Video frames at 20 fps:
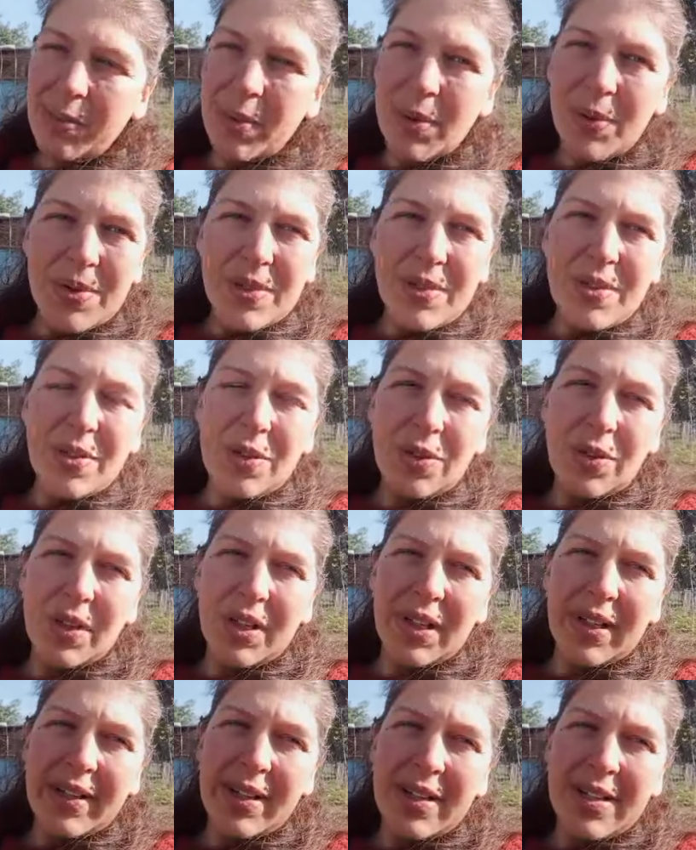puts the
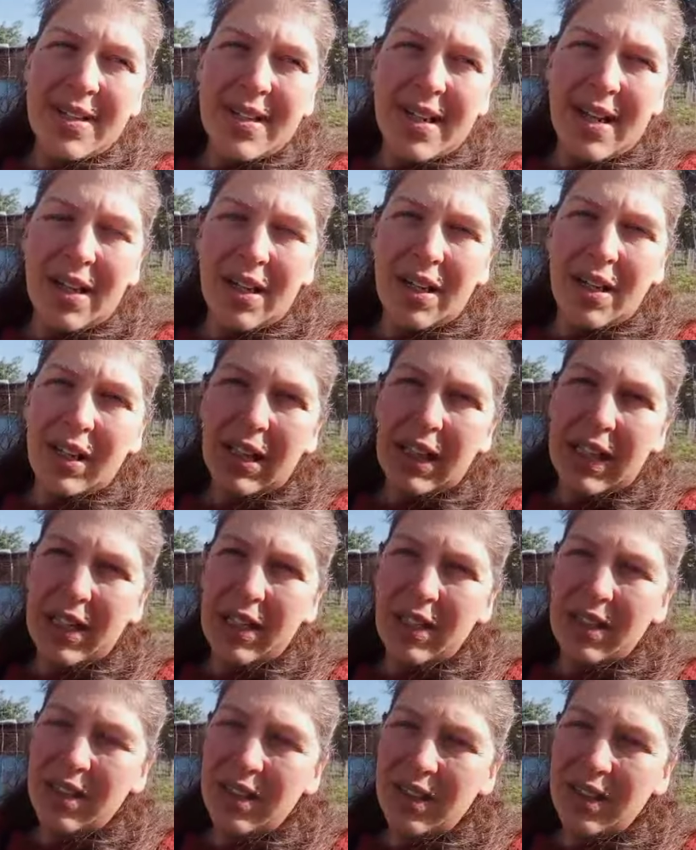ducklings in early,